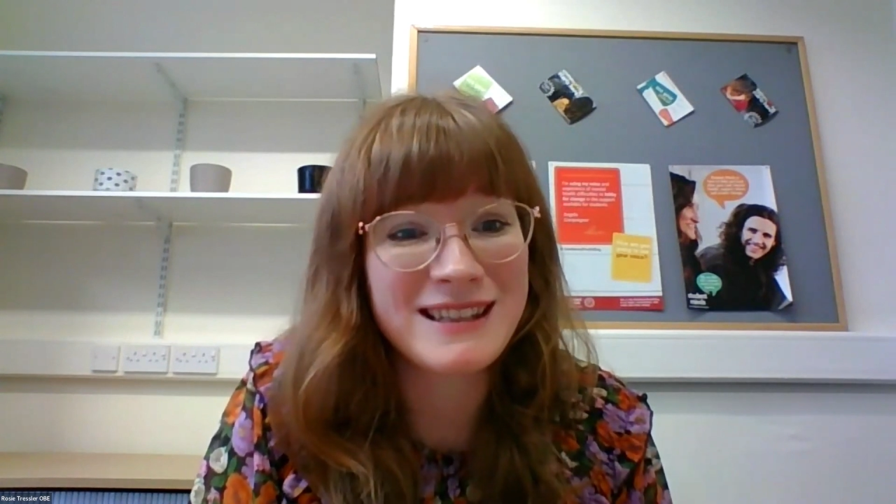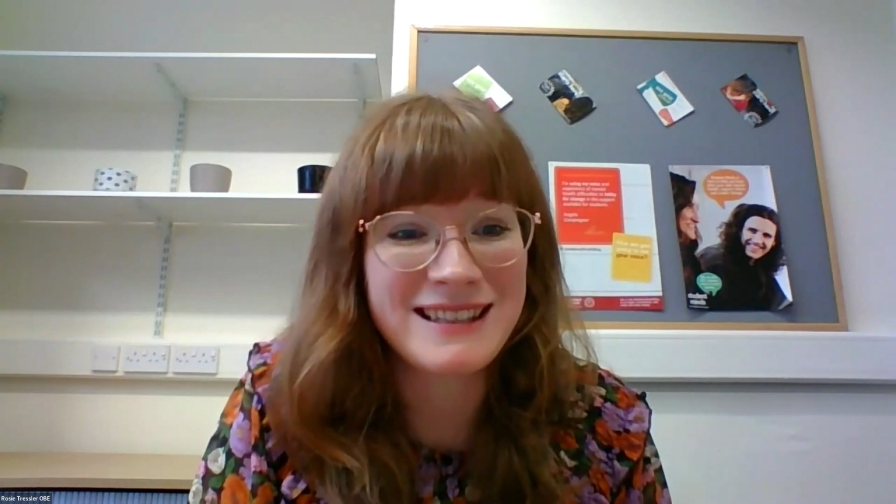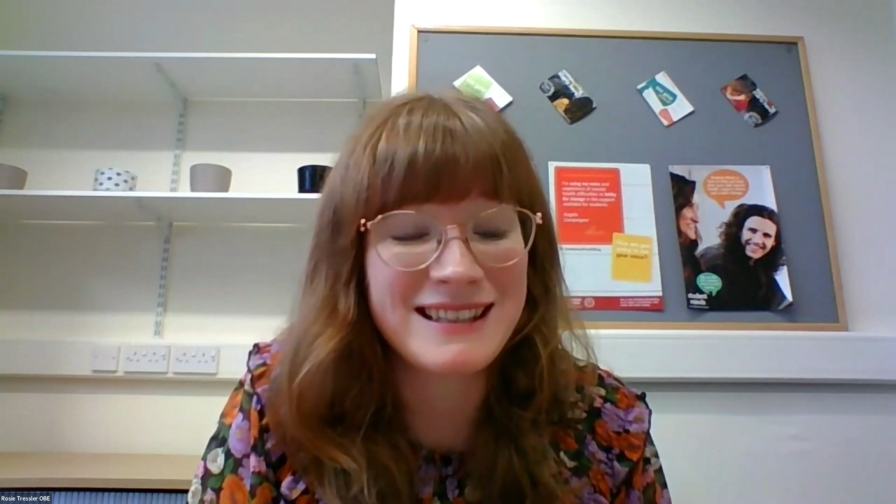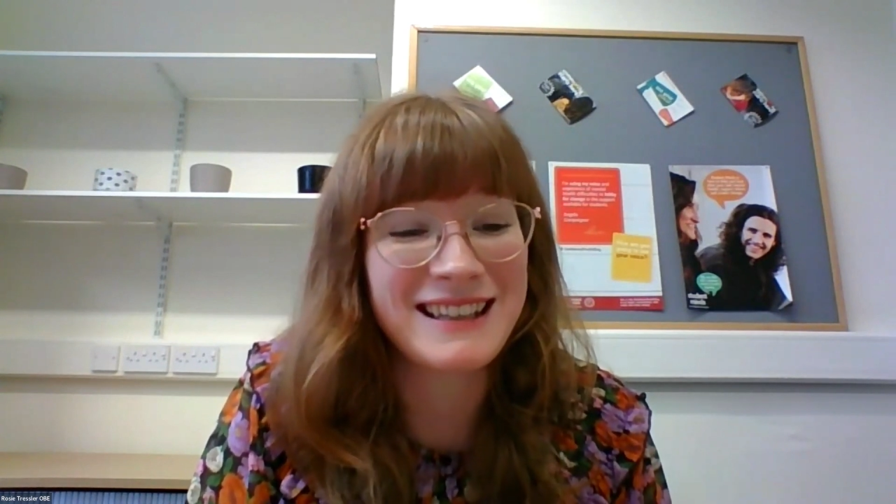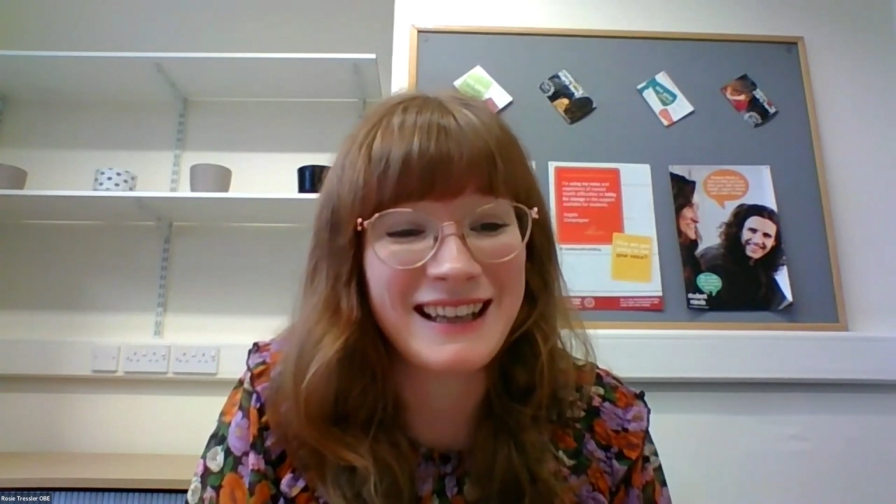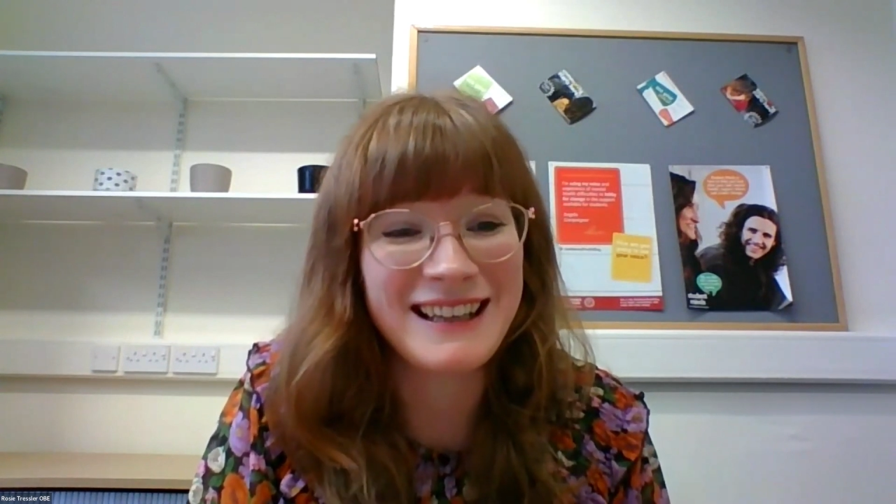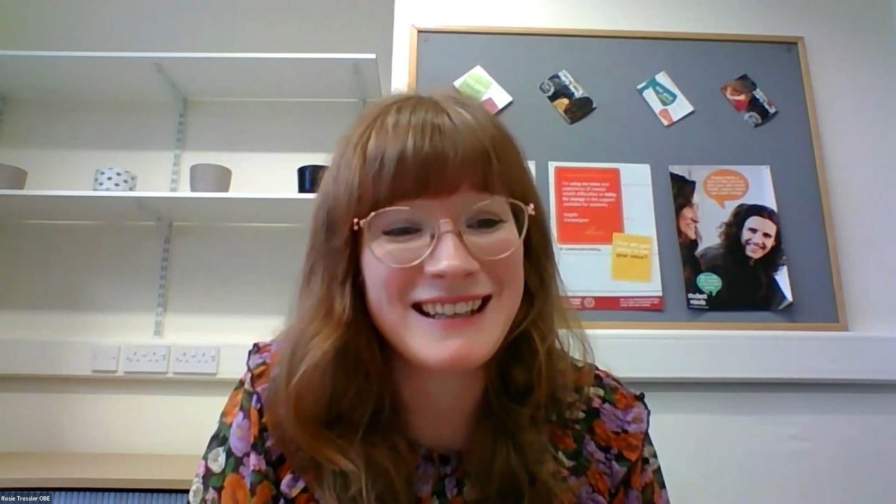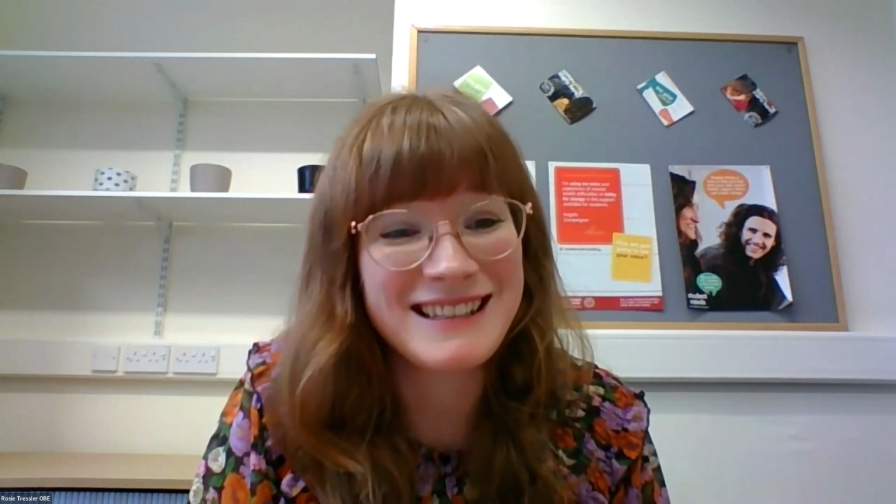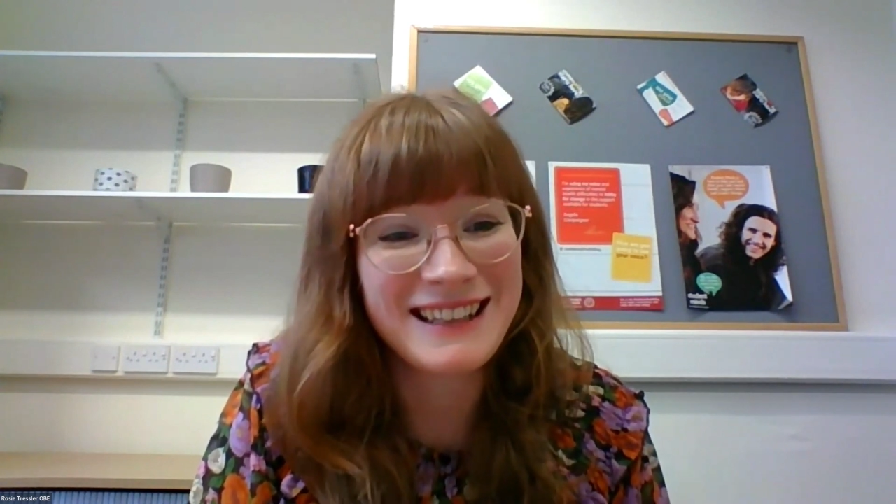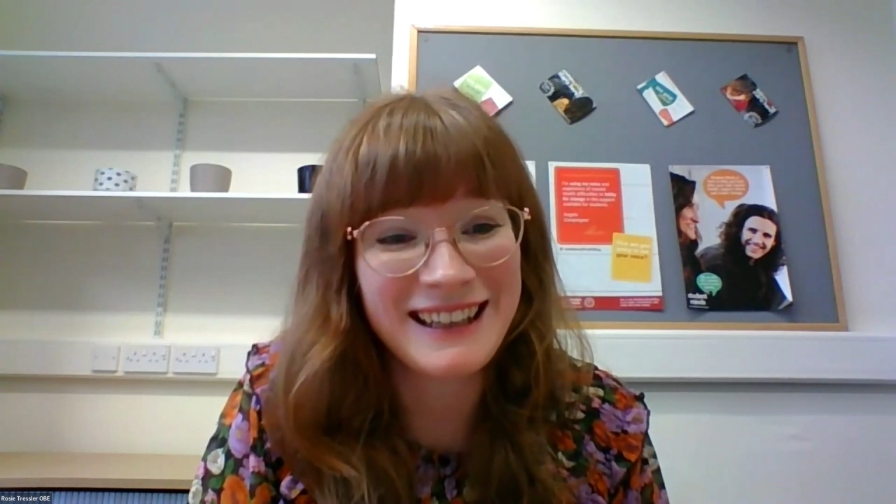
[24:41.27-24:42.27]
this isn't
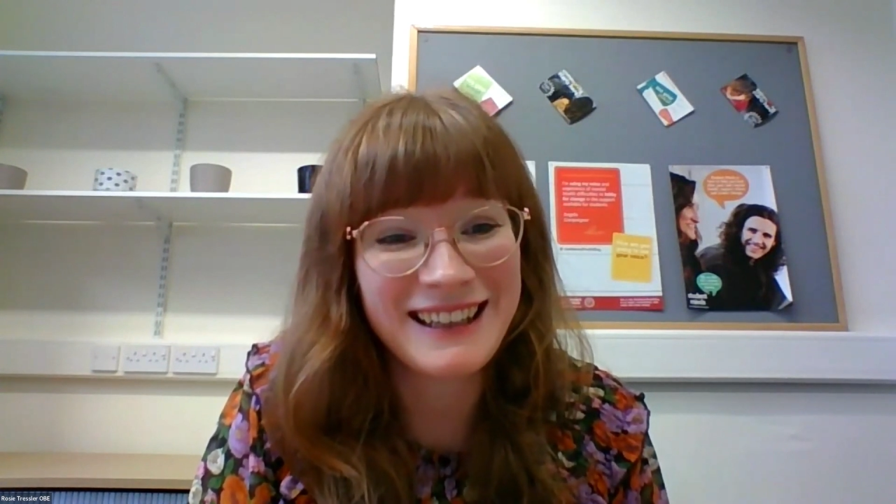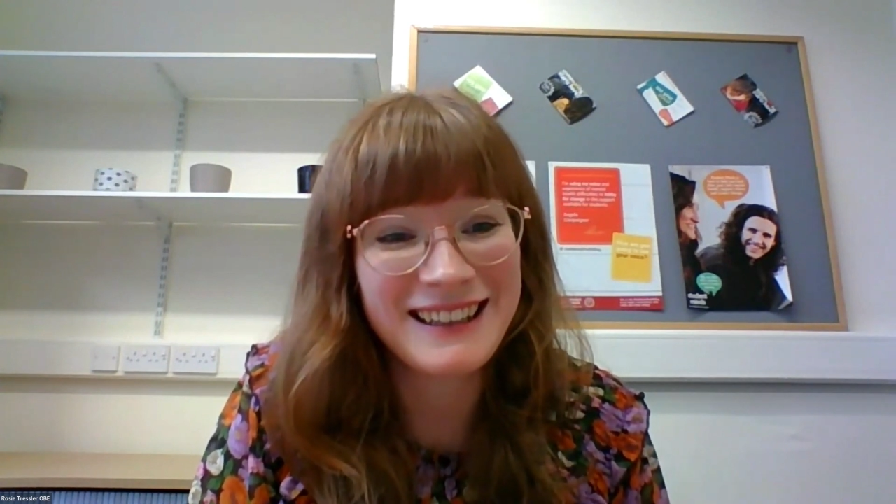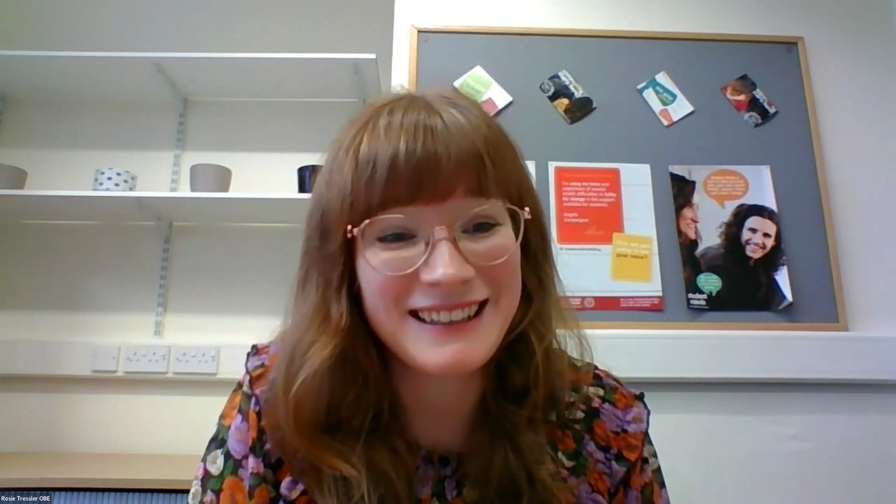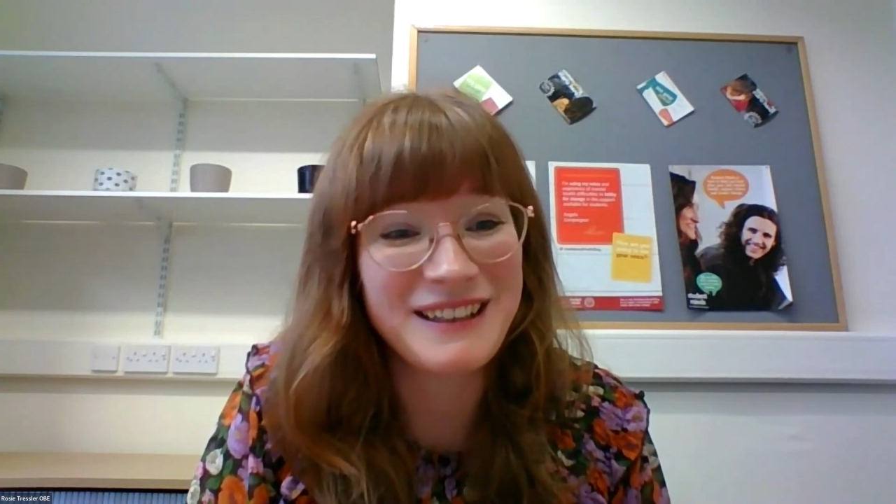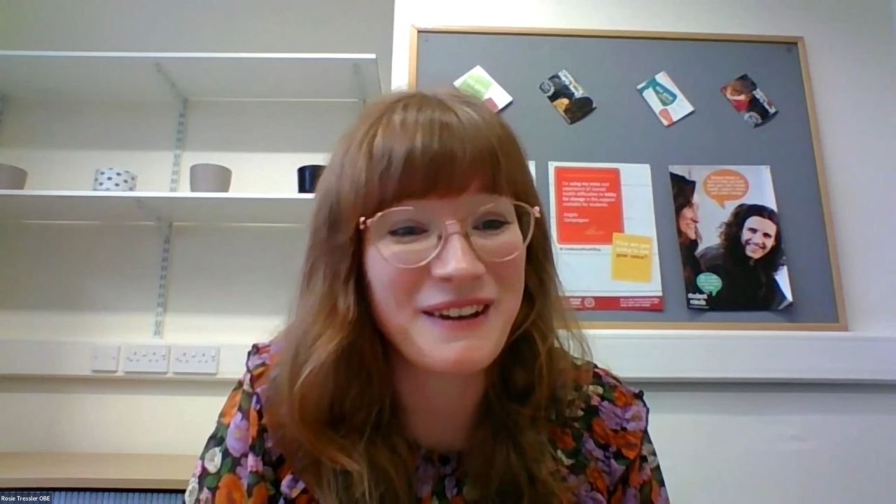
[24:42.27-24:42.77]
easy.